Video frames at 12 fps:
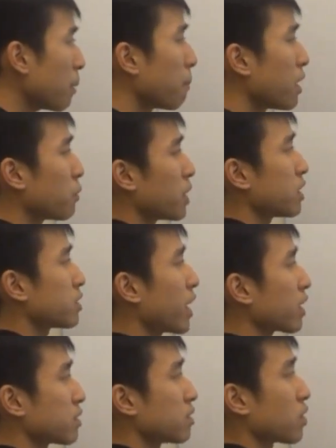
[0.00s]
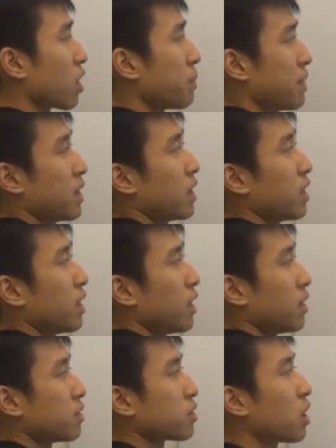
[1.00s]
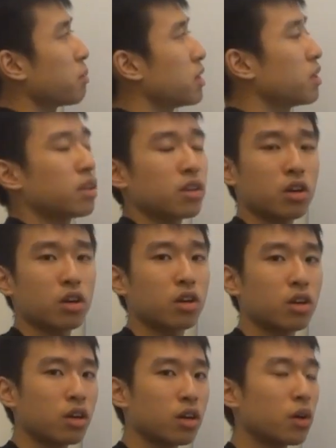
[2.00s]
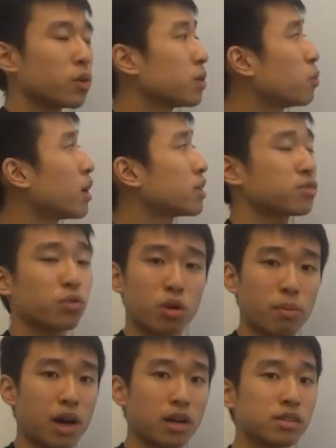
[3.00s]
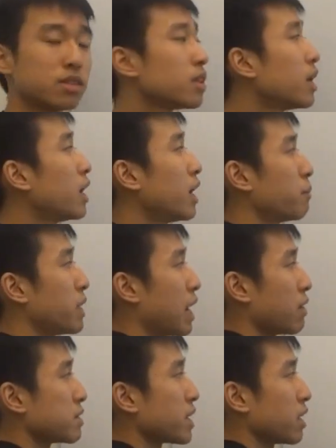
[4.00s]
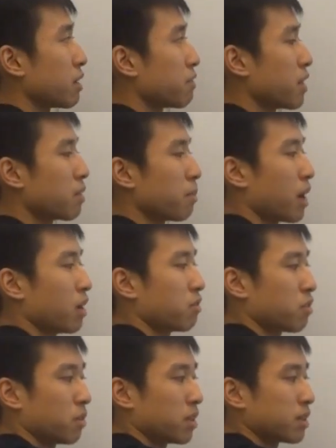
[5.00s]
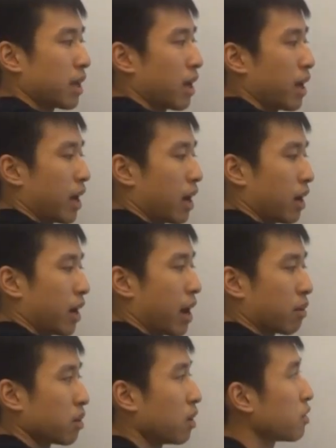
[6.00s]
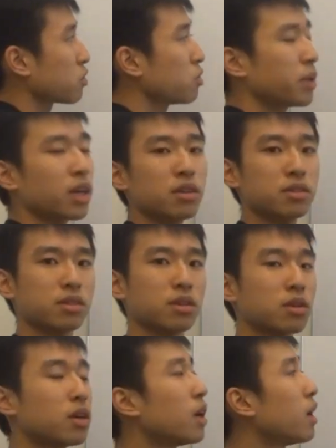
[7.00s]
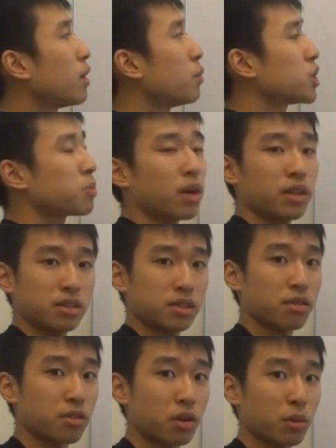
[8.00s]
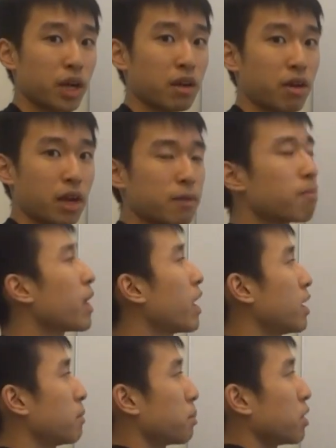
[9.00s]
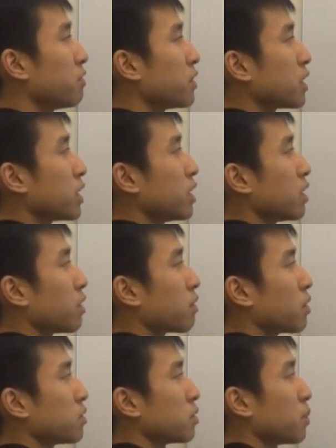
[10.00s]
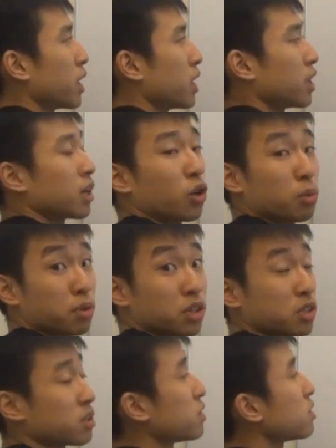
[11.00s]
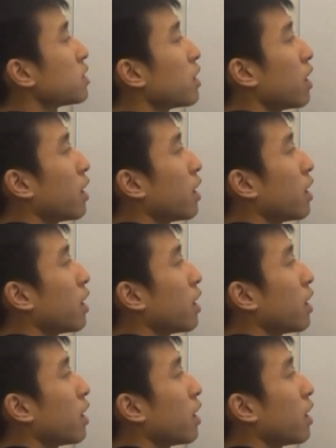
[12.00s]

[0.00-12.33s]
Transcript: But when it attacks this carbon, this carbon only wants four bonds, but now he's getting a fifth bond from this uh, alcohol group here, so which bond does he throw away, right? And it perfectly throws away, or pushes,